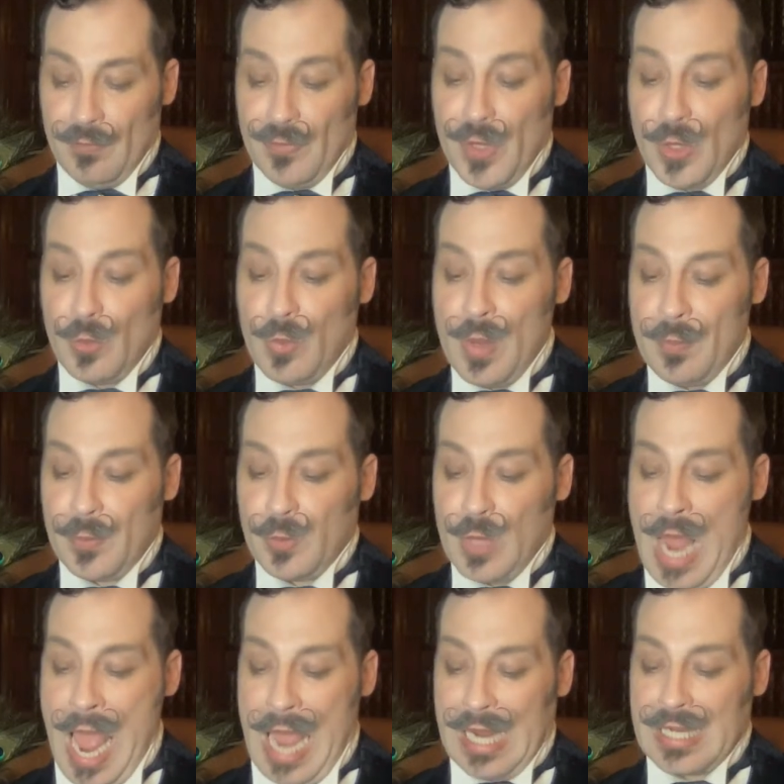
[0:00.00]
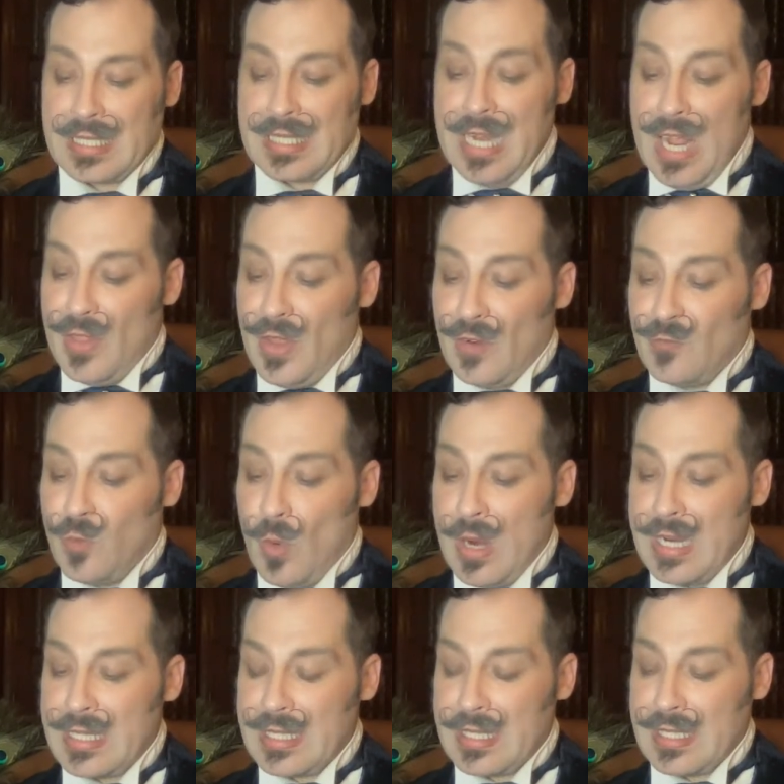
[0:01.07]
Their whip cracks, their
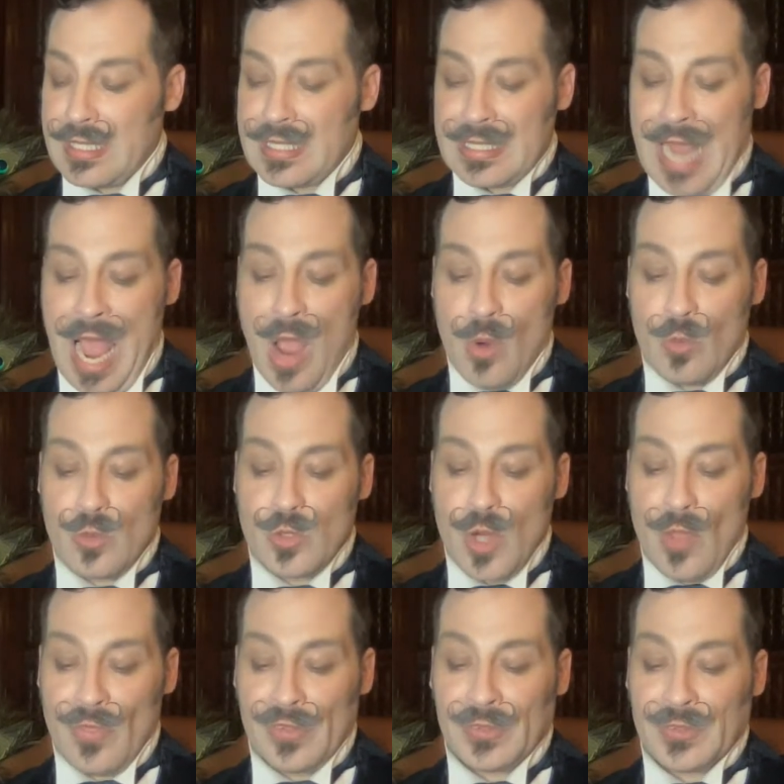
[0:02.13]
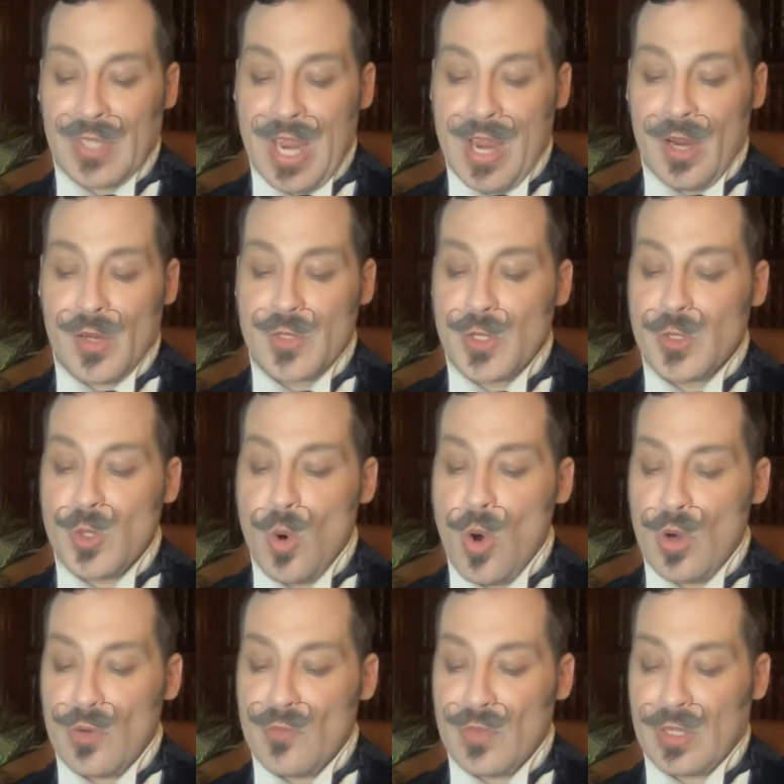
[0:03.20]
voices sound on the stairs. The
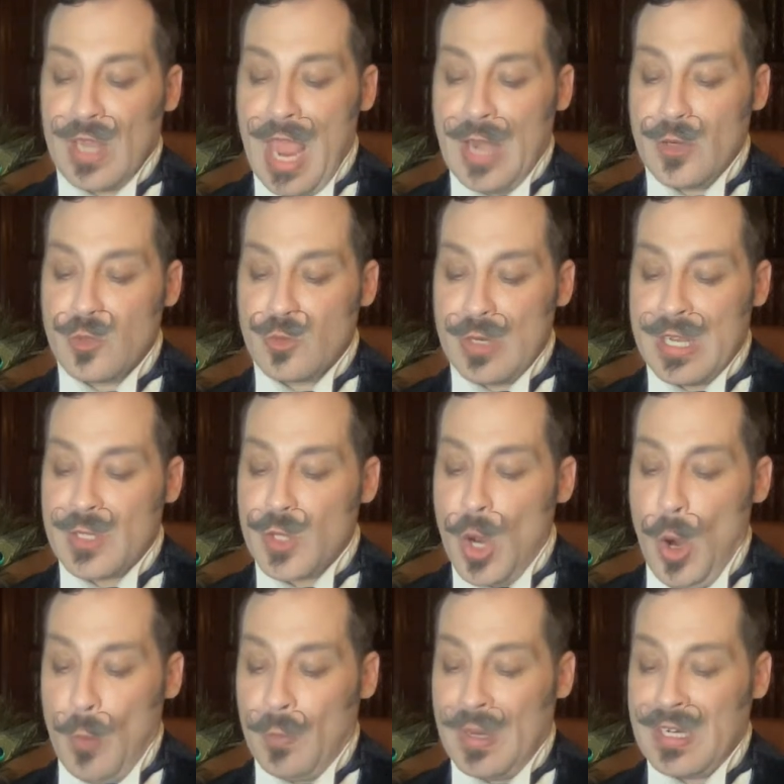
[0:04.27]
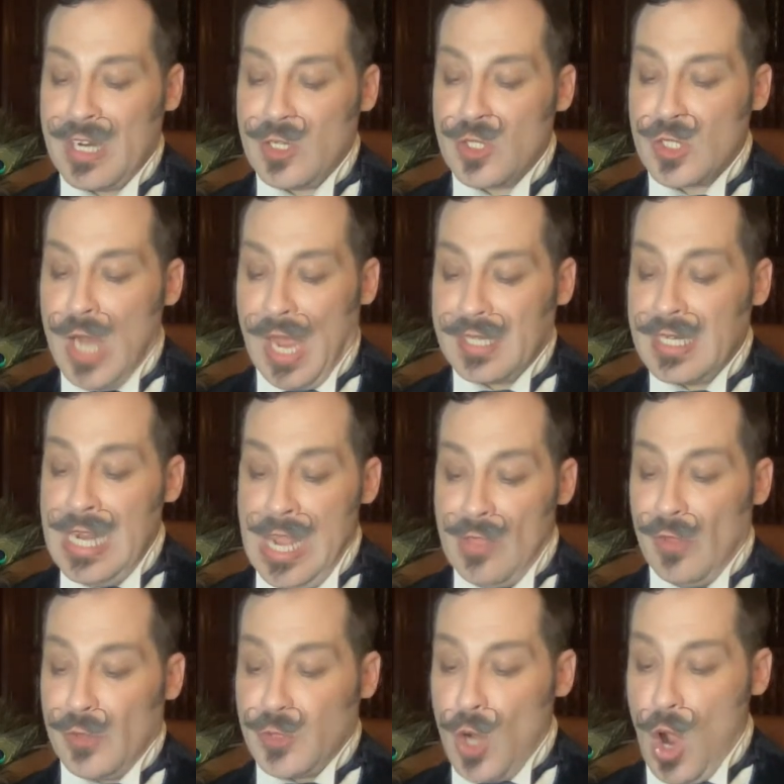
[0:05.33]
door of the entry is opened and shut.
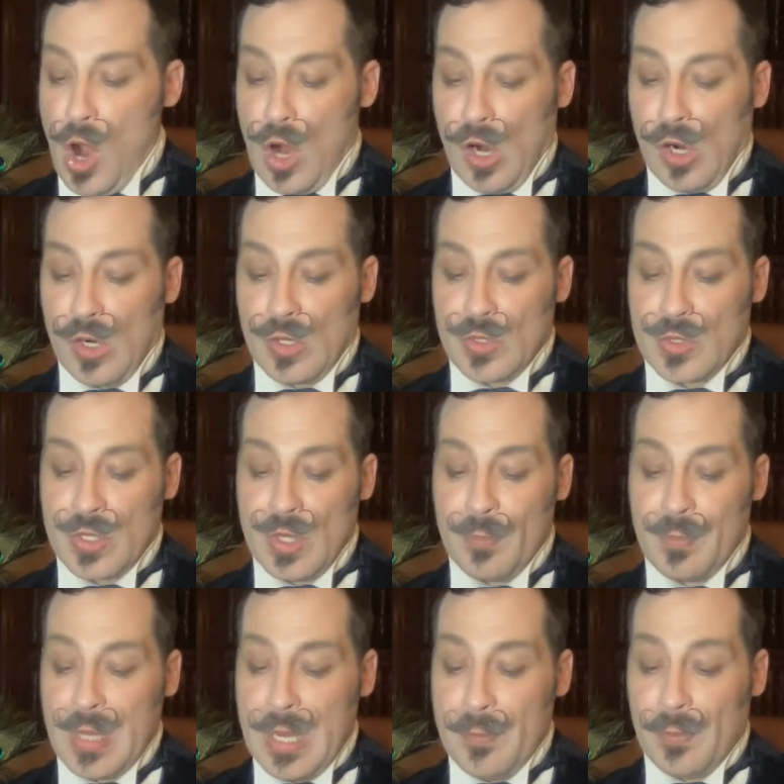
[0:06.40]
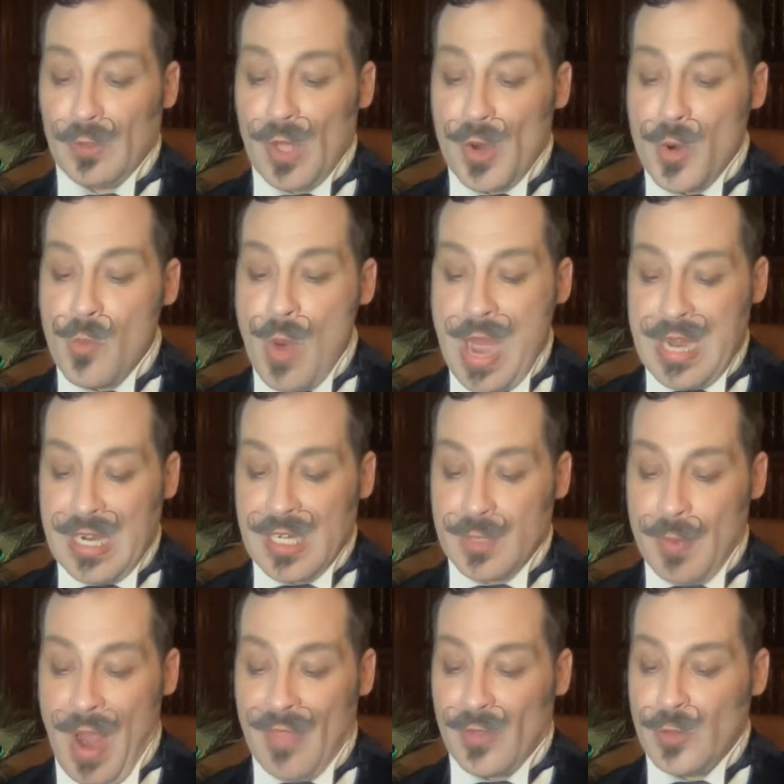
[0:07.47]
The dogs, the people are awakened
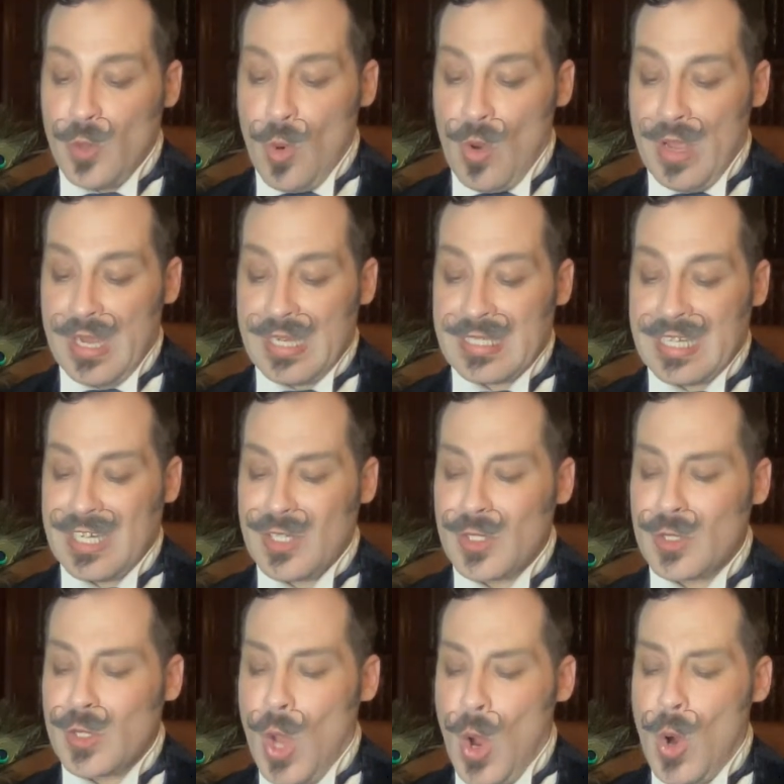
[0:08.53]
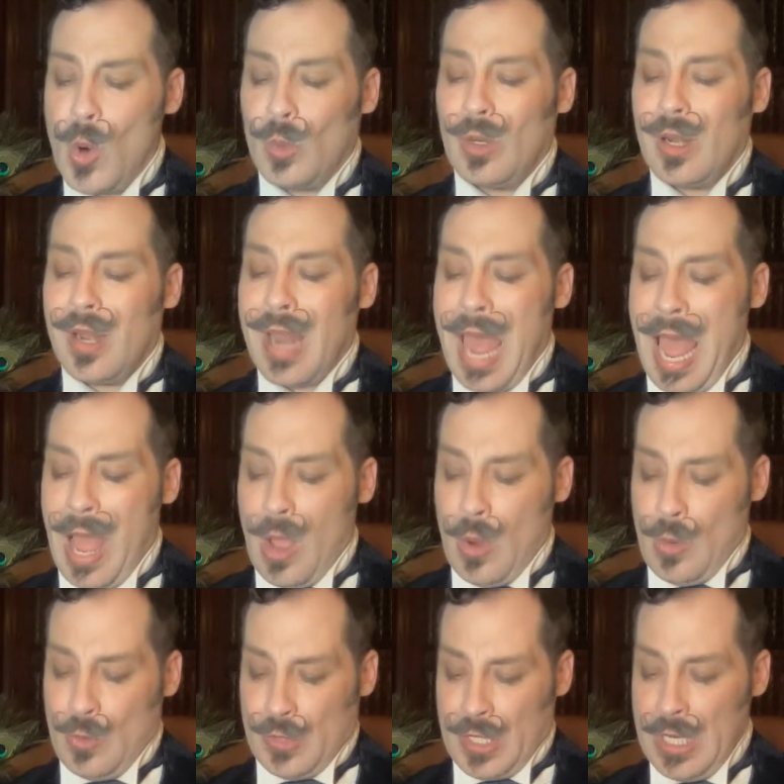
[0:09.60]
by the noise. It is so
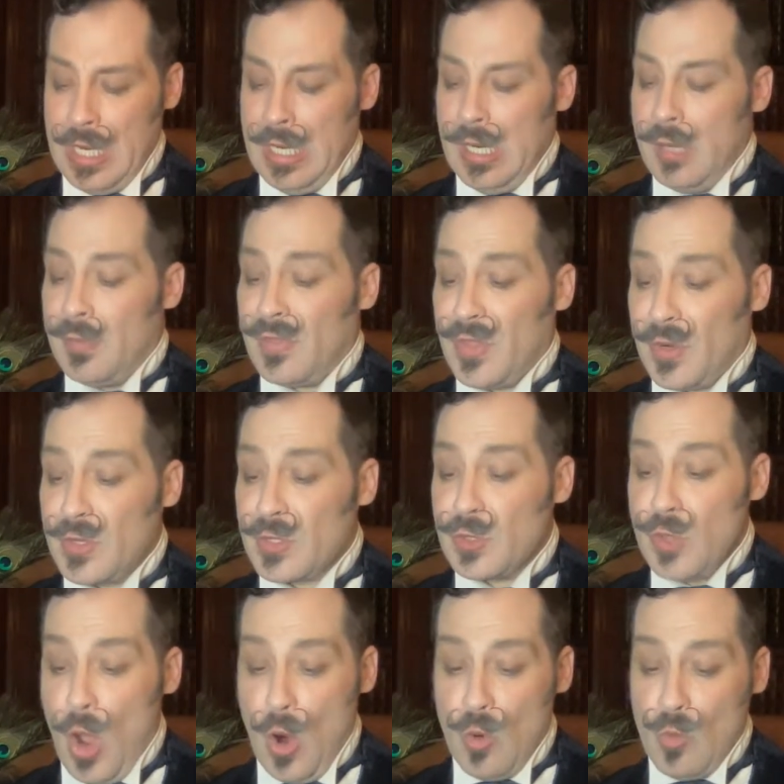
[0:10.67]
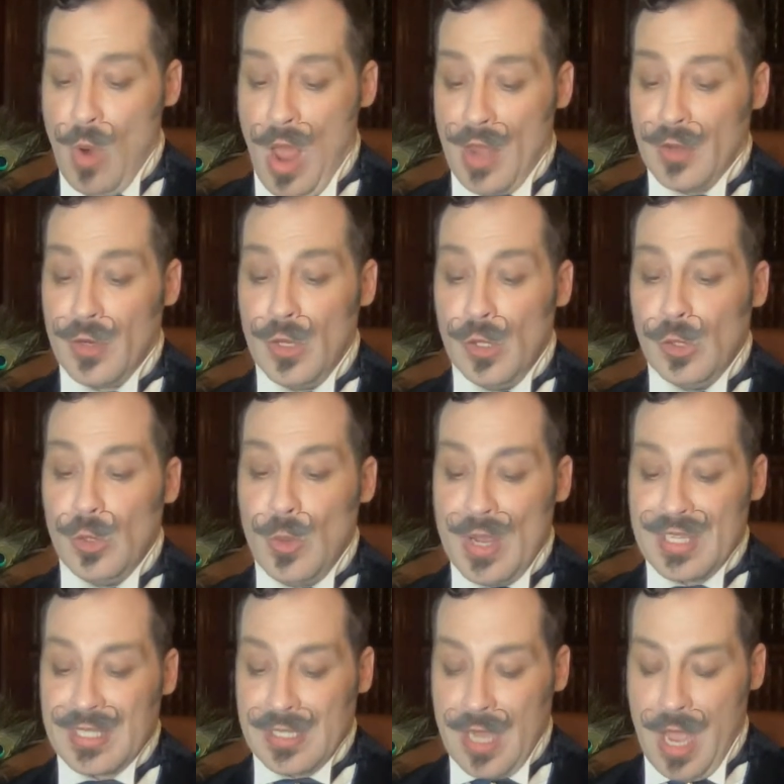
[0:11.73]
loud, but there is no one who
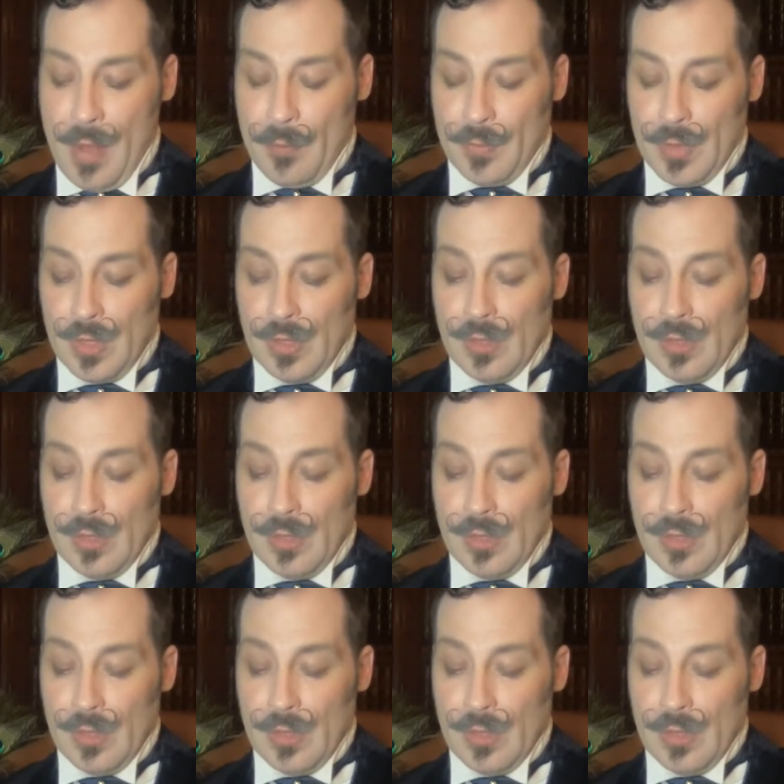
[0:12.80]
has come.